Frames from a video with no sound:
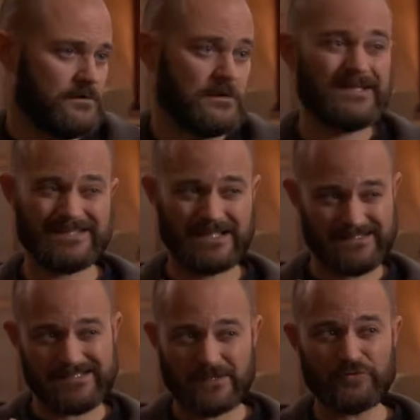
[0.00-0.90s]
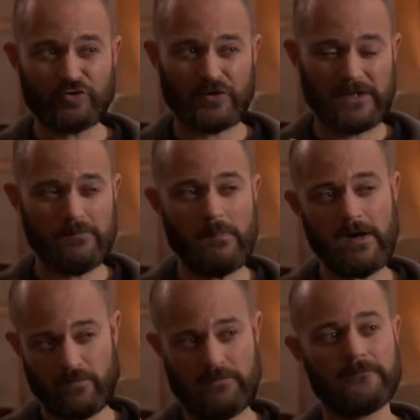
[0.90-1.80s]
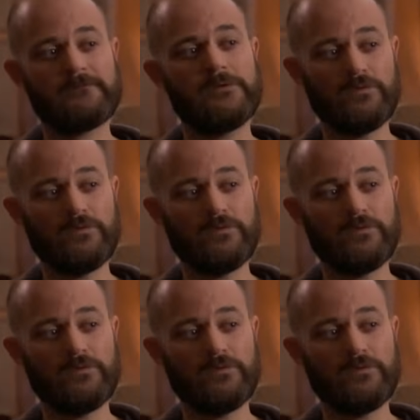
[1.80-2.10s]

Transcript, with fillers: So that's a conceptual claim about what free